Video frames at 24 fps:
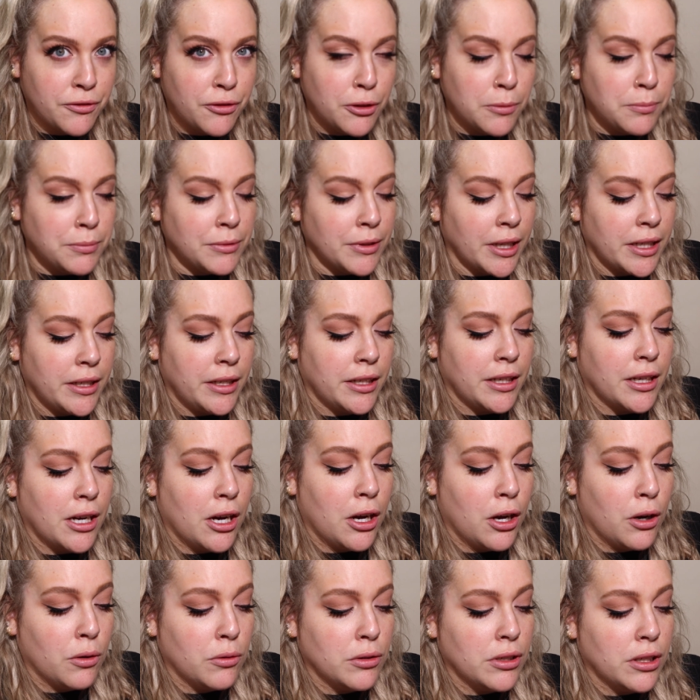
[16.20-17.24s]
for blending
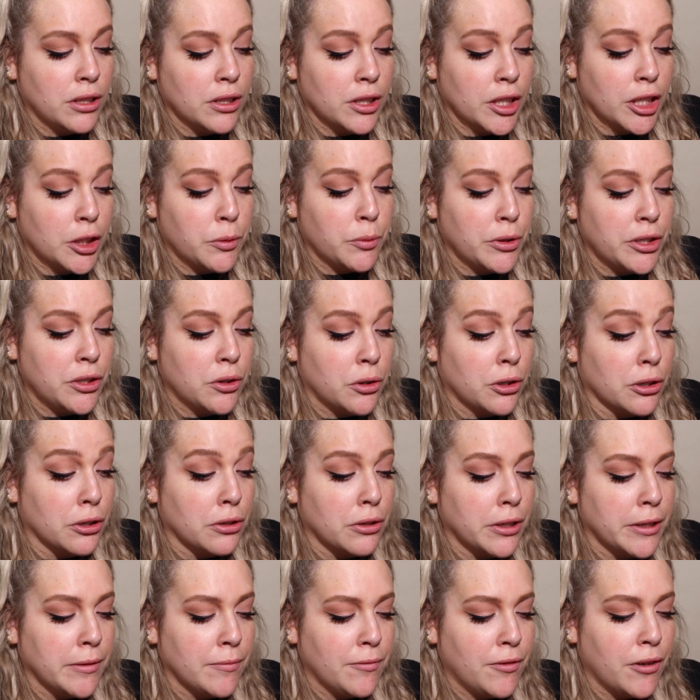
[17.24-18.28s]
out liquid or
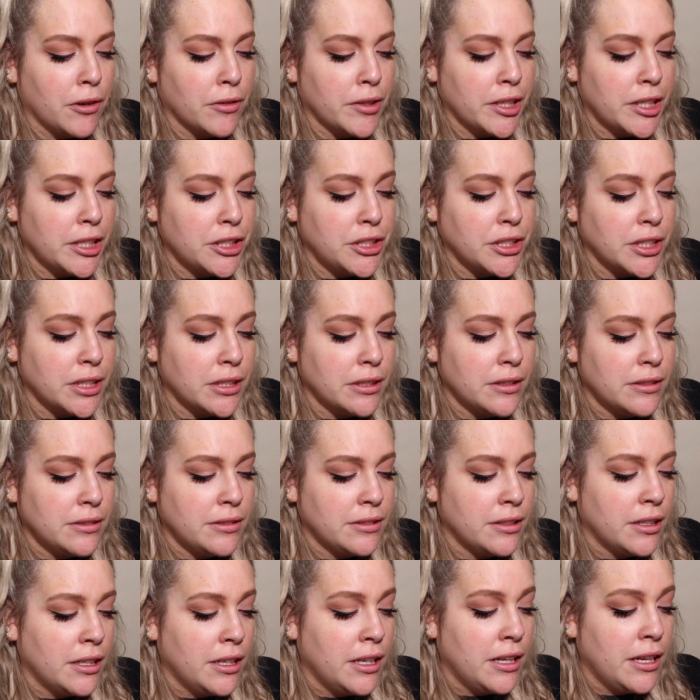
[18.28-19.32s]
cream
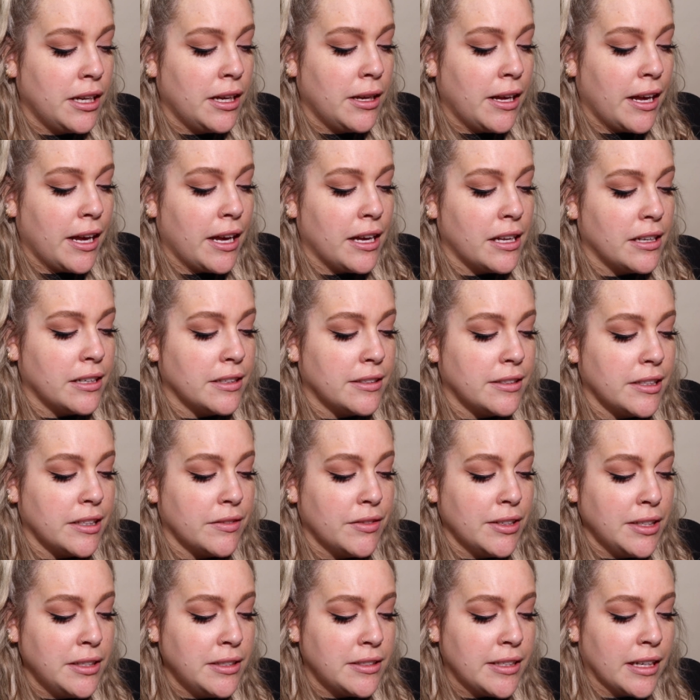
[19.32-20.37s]
foundations. And it's
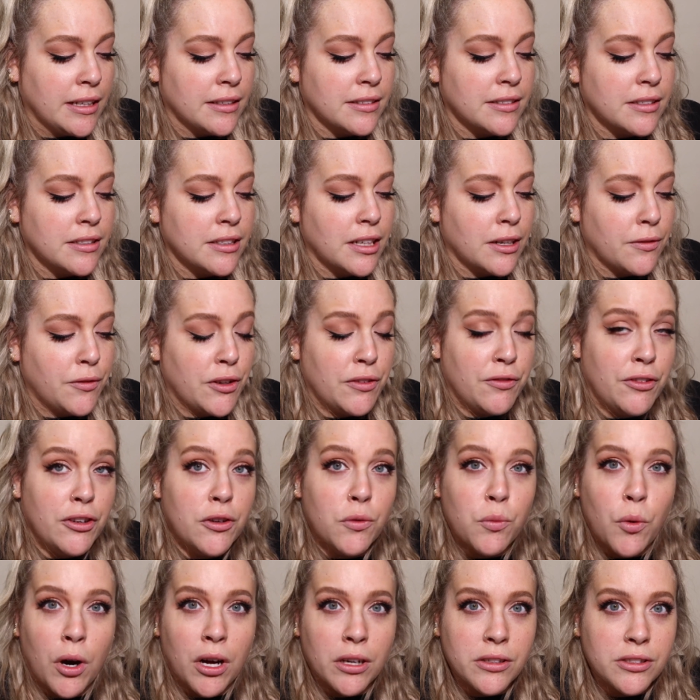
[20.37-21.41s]
even dense enough if
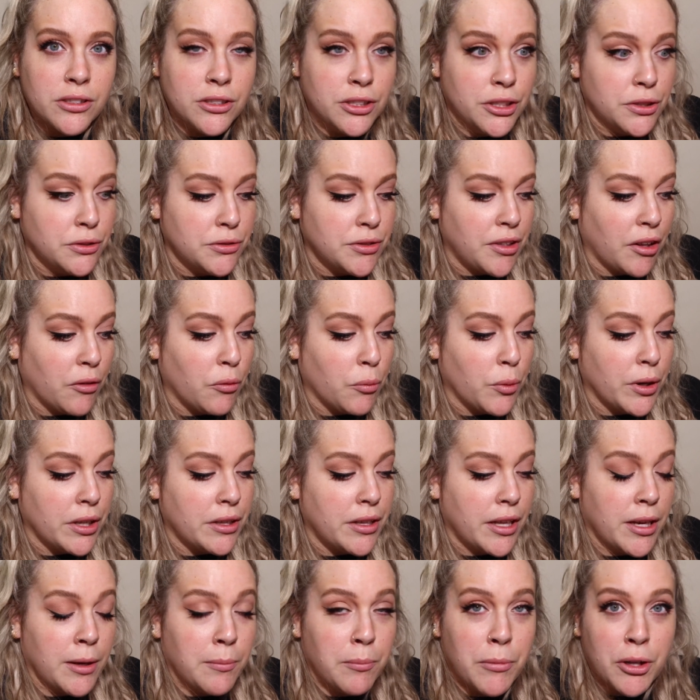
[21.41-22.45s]
you want to use it
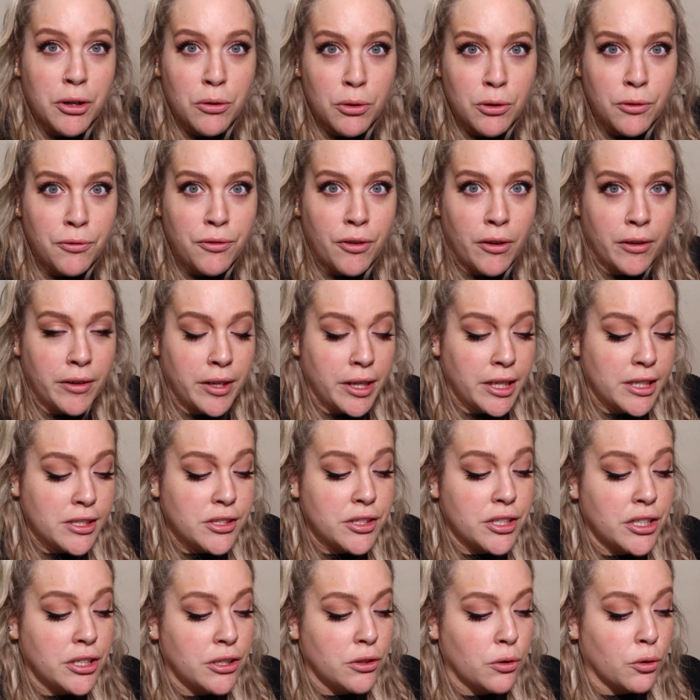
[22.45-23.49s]
with a mineral
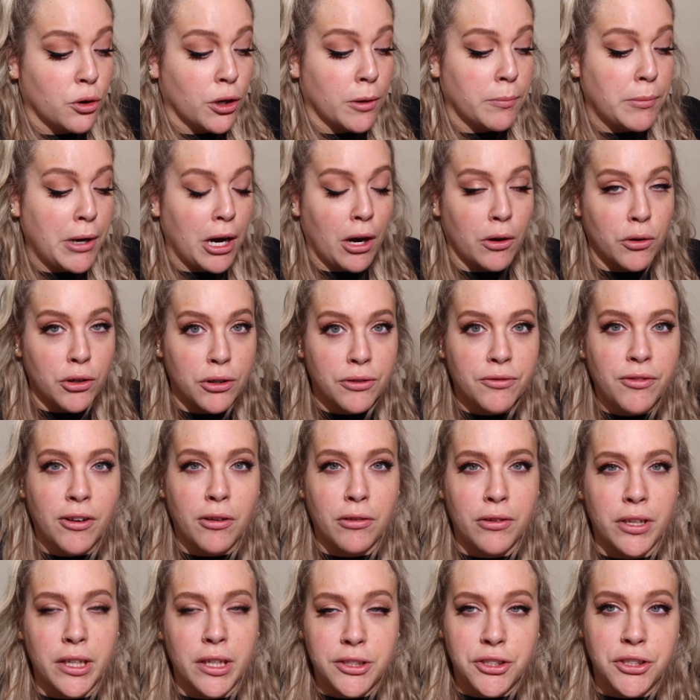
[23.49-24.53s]
foundation or a powder
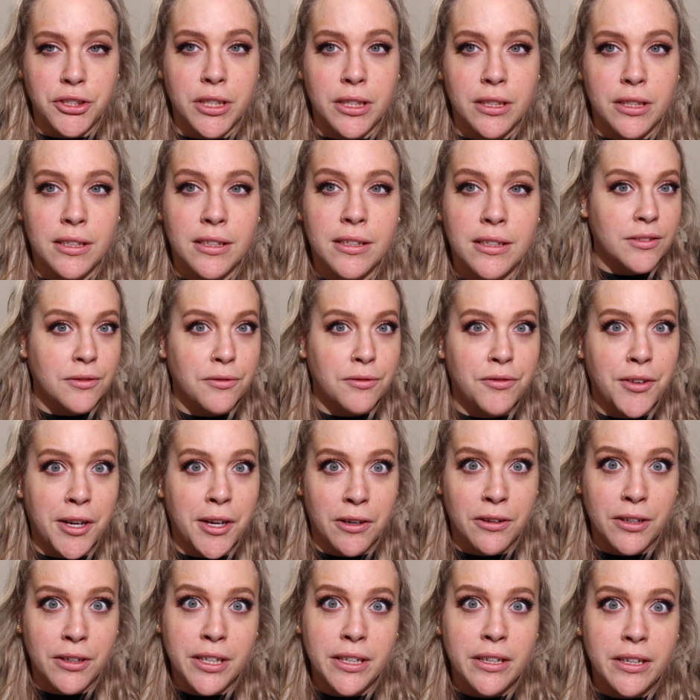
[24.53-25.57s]
foundation. It's a
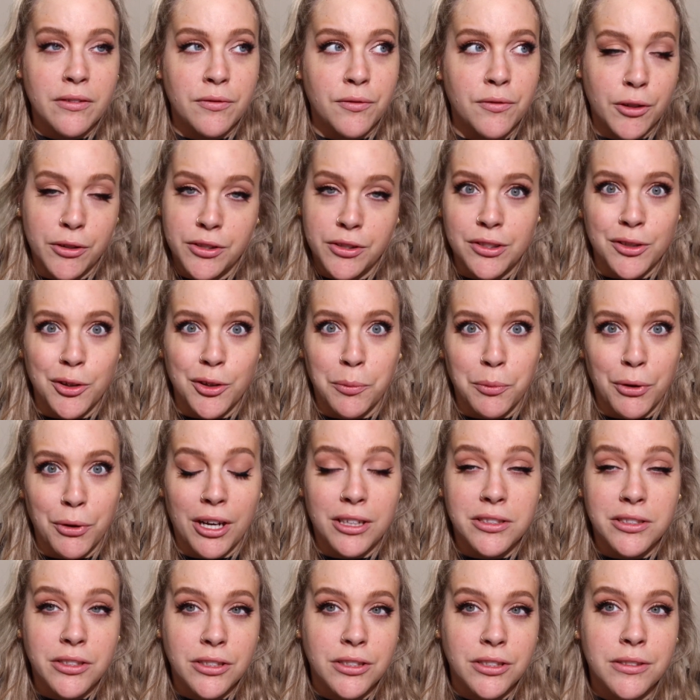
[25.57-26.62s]
very versatile
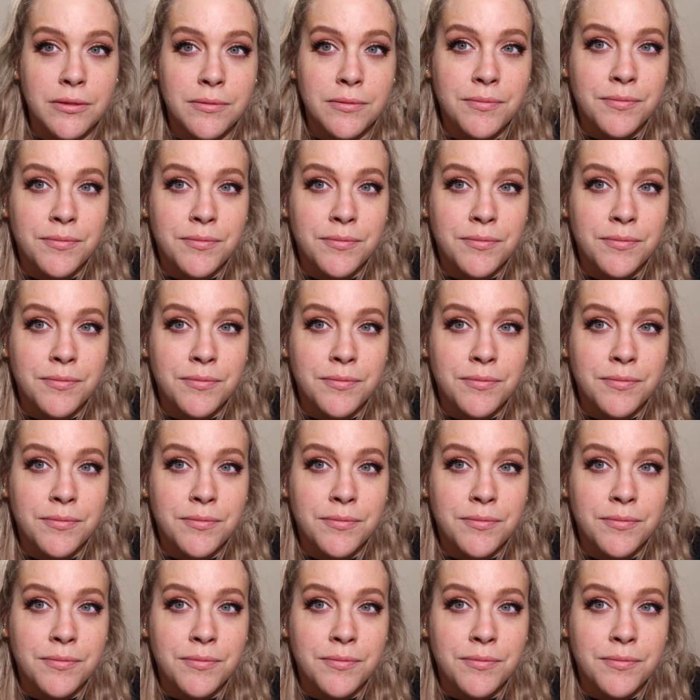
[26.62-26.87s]
brush.